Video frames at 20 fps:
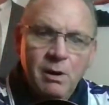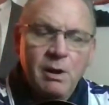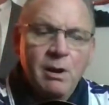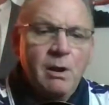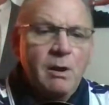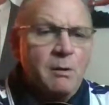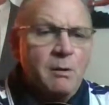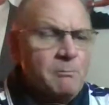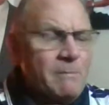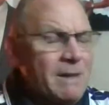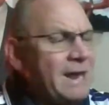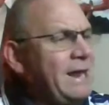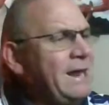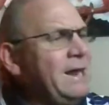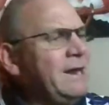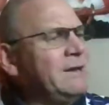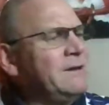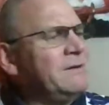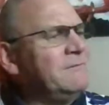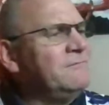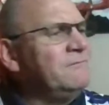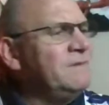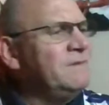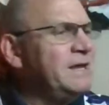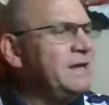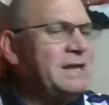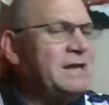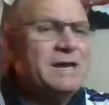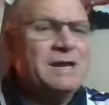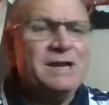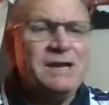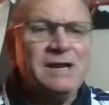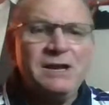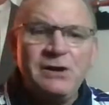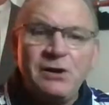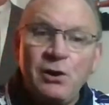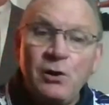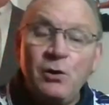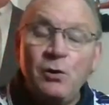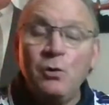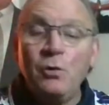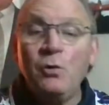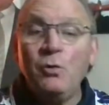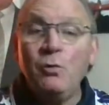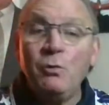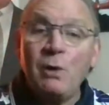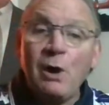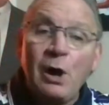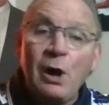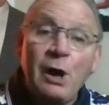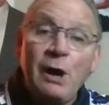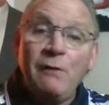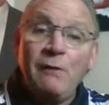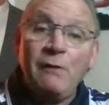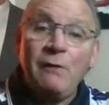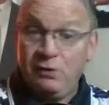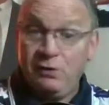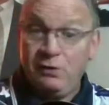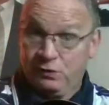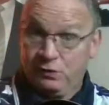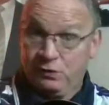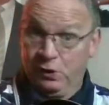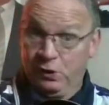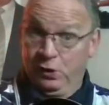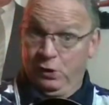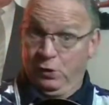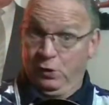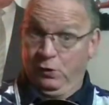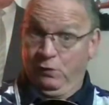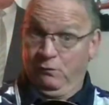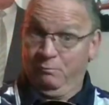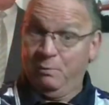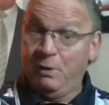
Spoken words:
make a video of yourself